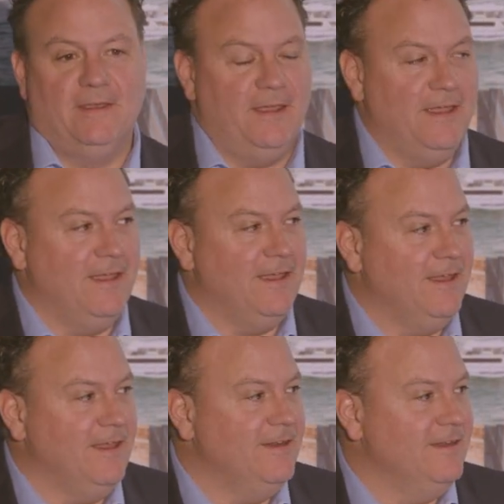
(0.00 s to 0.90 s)

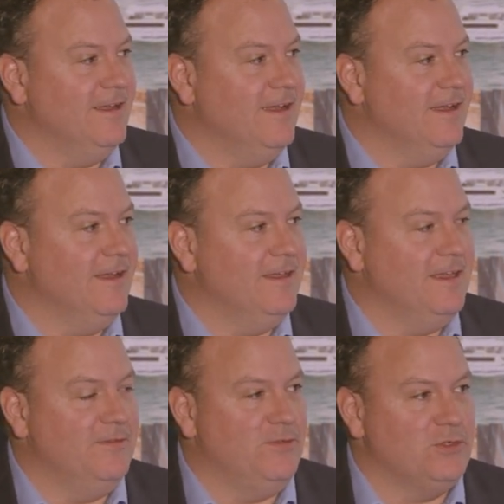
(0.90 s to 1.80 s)
And
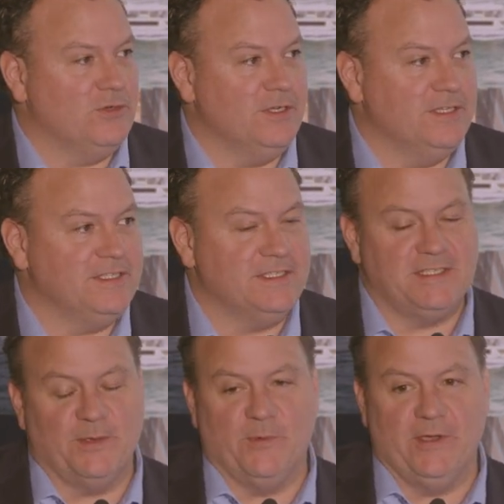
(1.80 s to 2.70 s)
the future is in
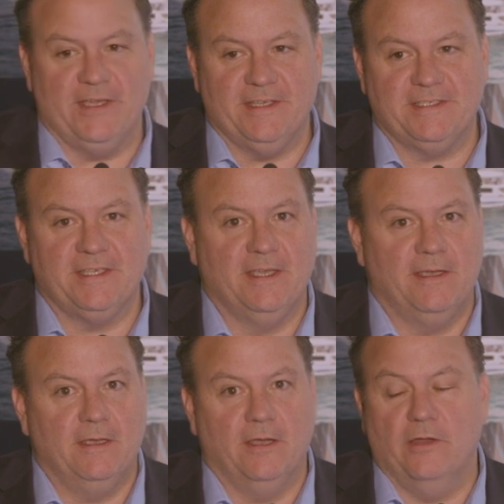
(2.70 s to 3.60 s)
some ways
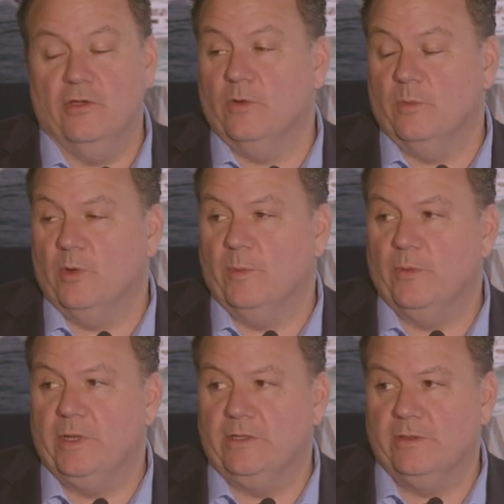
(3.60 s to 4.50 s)
unknowable, but
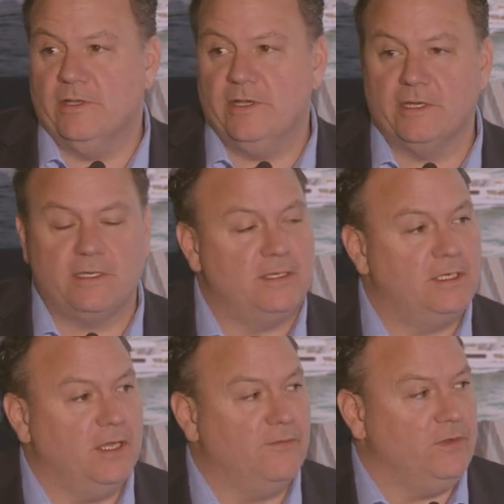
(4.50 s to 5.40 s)
when you look
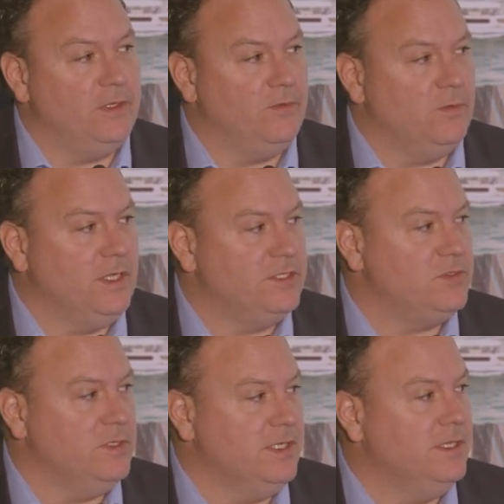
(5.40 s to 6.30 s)
carefully through
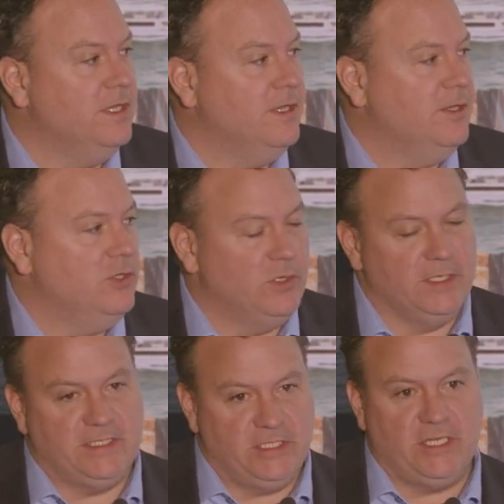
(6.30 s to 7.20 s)
history, you
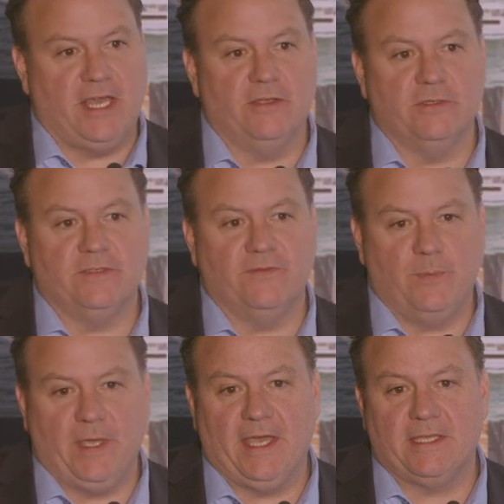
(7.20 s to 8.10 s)
can see shadows of the
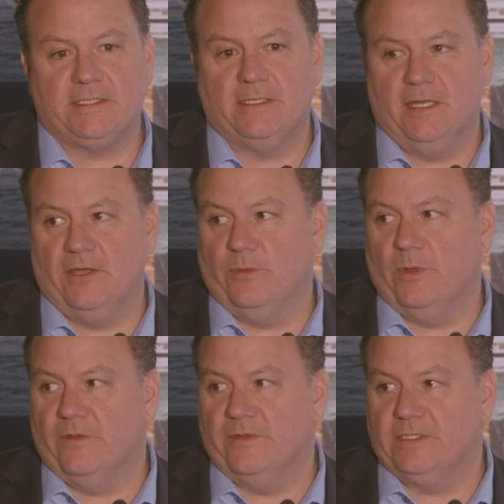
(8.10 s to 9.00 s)
past and how they're
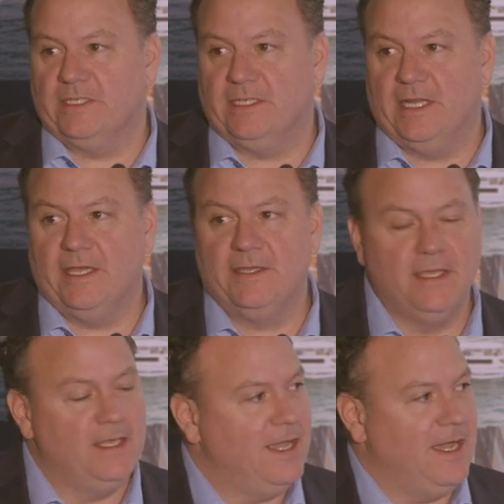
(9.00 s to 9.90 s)
relevant to today.
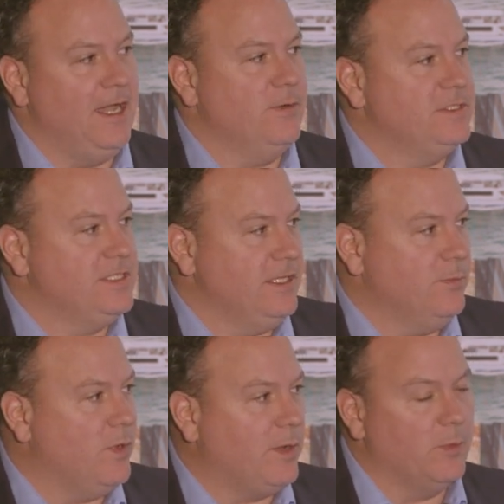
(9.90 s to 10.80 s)
I would say
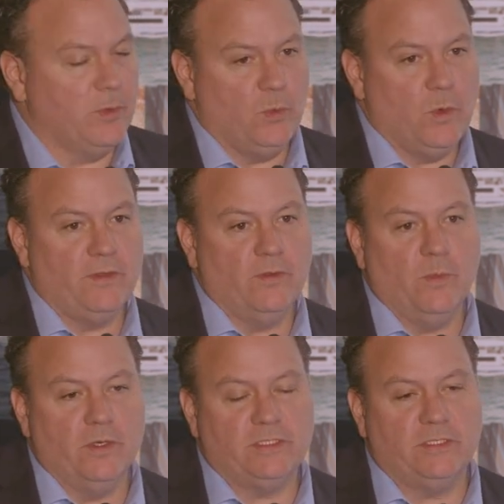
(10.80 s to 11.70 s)
that probably one of the
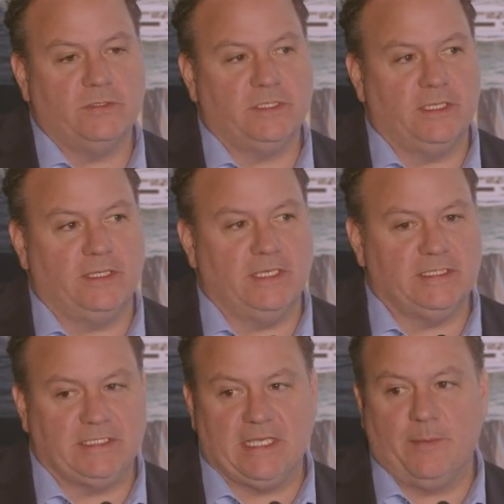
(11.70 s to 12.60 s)
most interesting things
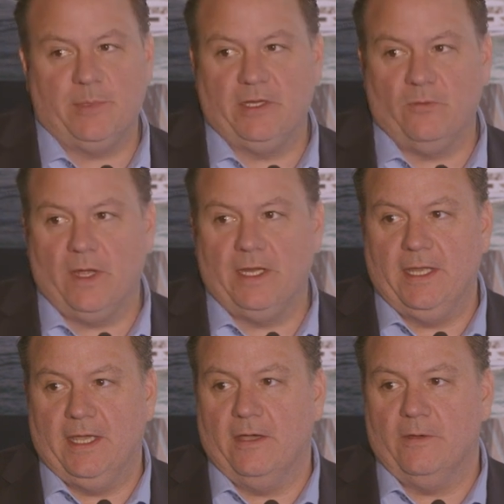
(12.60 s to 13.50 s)
that's happening right
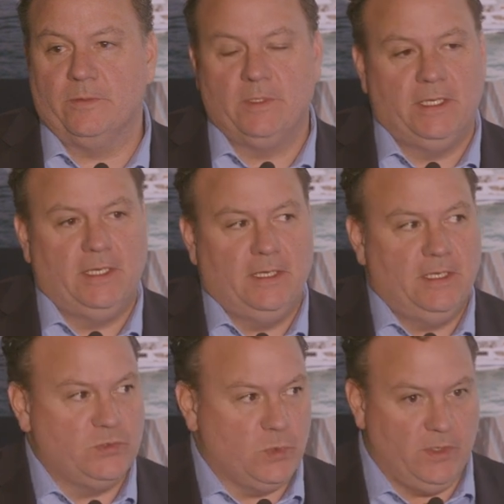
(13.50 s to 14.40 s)
now
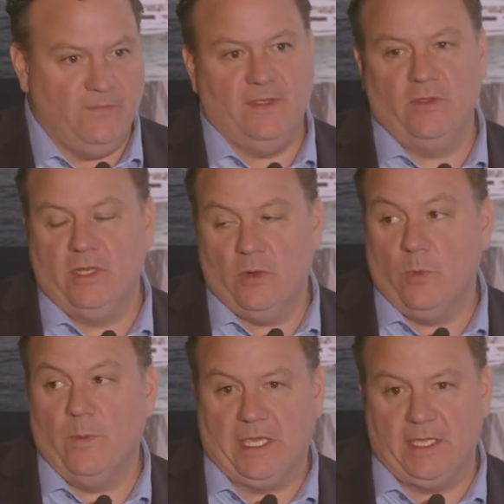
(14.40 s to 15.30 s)
is
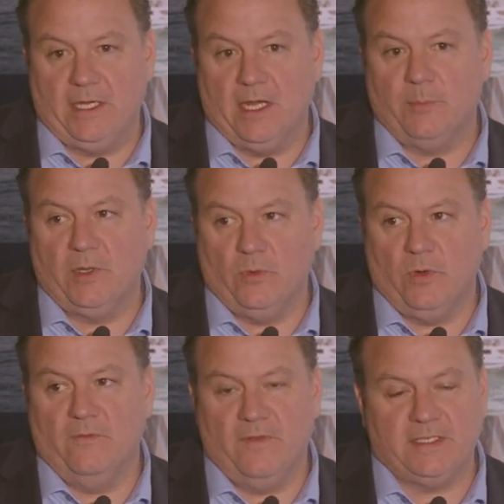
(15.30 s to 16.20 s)
we're making it up and we're
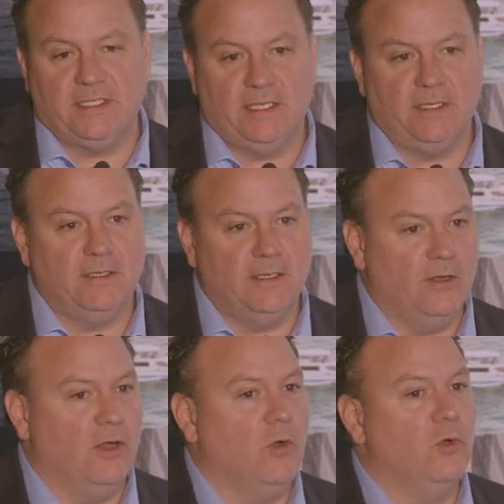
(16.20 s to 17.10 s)
inventing
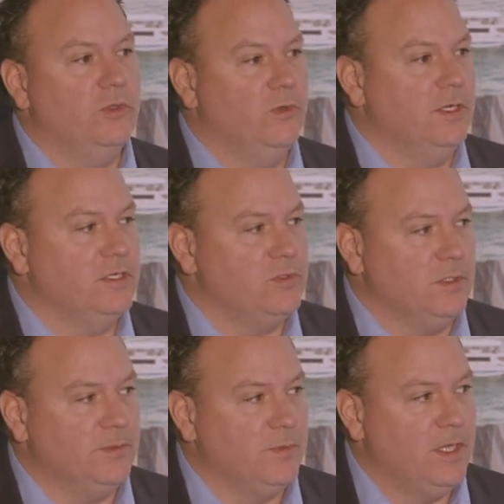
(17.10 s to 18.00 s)
a whole new
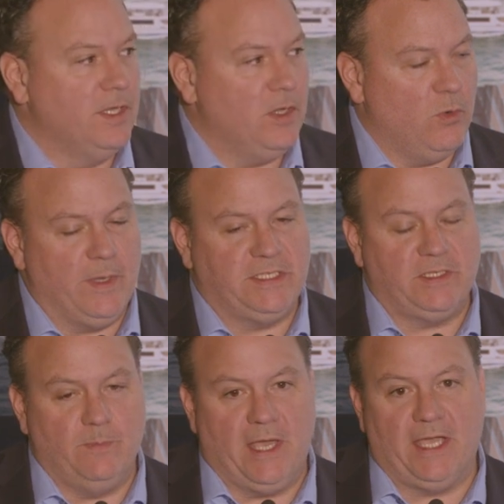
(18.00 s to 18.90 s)
industry. We're
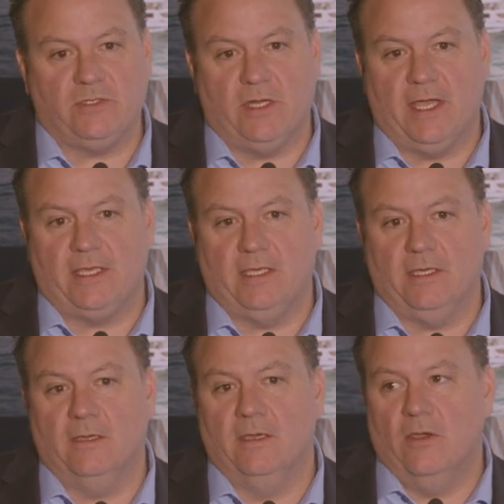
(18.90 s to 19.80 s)
basically
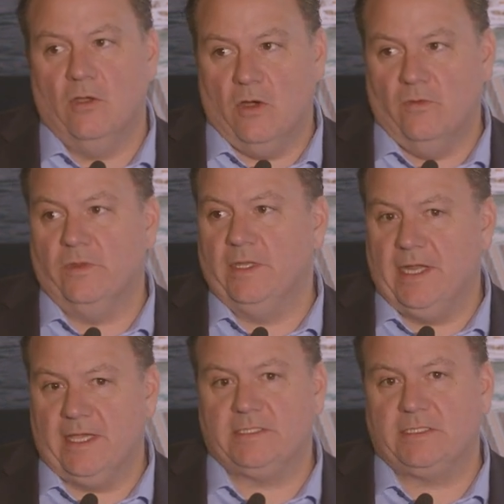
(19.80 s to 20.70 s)
backtracking over the
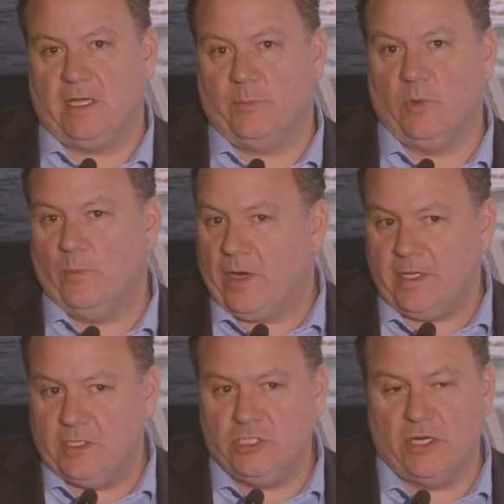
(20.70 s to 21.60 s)
next couple,
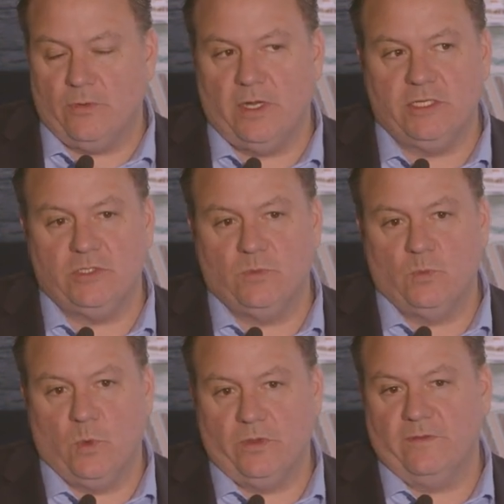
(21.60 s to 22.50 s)
probably a
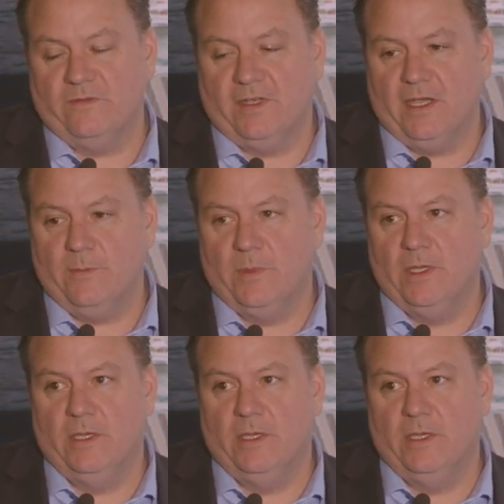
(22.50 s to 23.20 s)
generation worth of time.